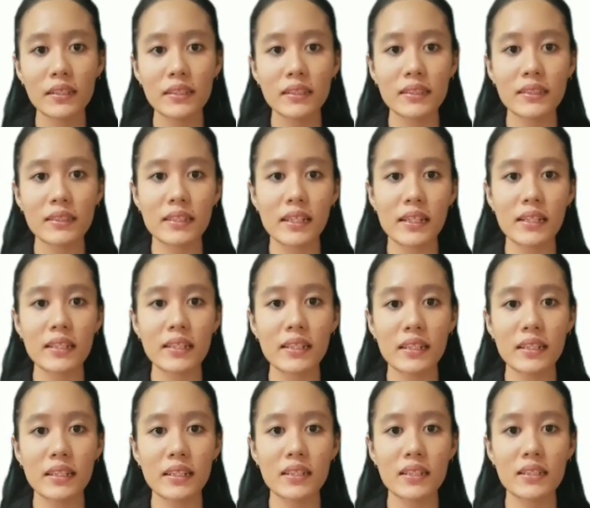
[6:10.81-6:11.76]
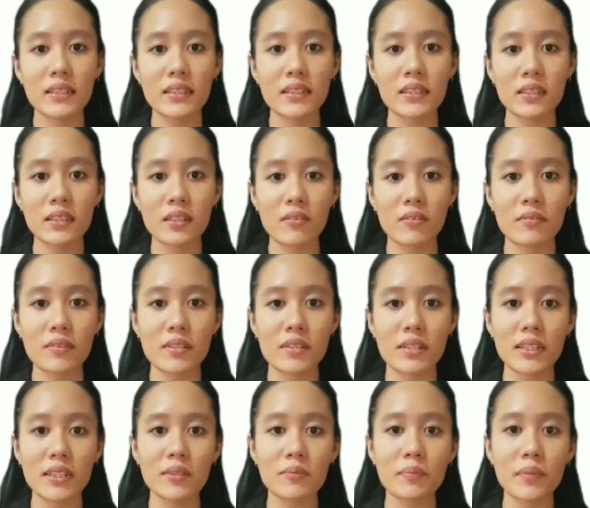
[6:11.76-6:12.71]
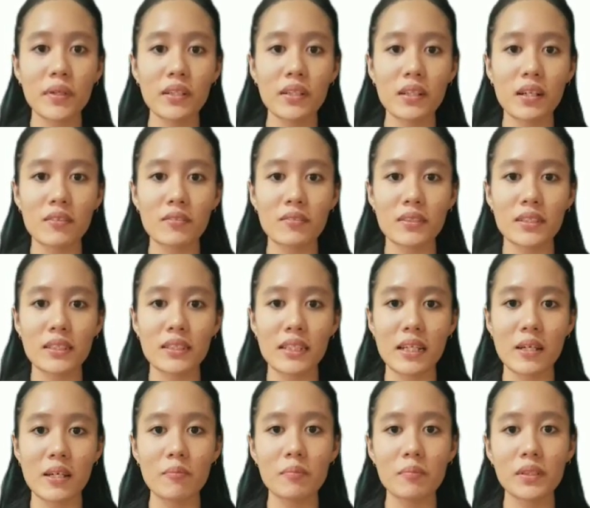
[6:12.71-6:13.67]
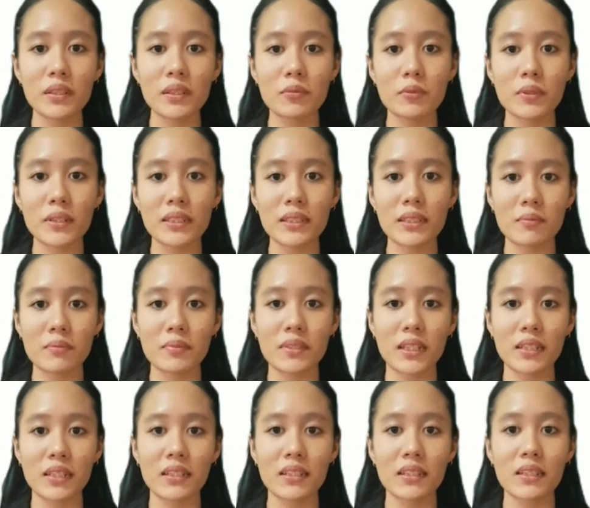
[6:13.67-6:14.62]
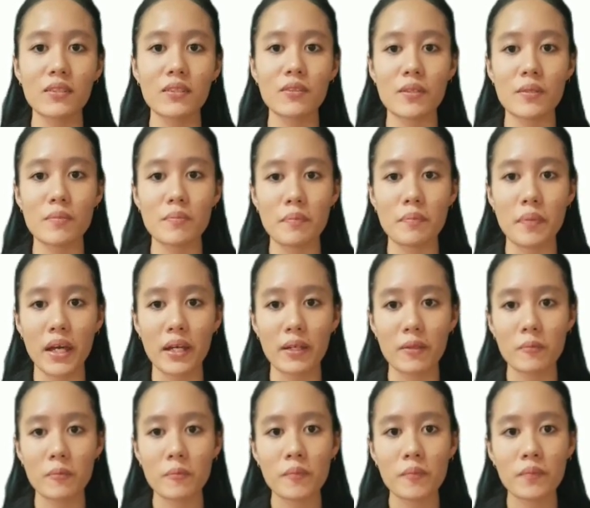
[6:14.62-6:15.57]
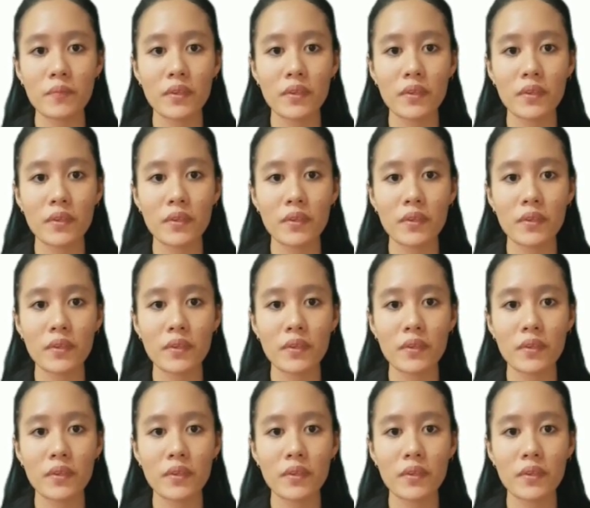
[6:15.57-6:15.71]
is static analysis of the response of the sample when subjected to impact.